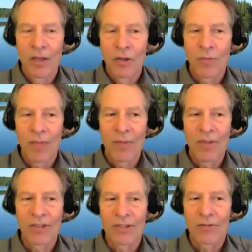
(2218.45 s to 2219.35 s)
You may be
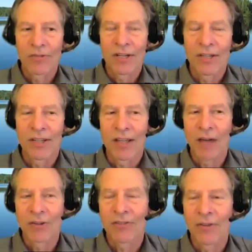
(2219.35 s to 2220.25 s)
just interested in seeing
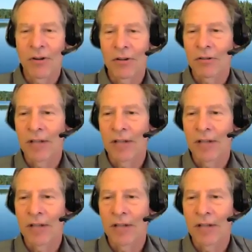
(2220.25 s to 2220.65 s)
how spherical or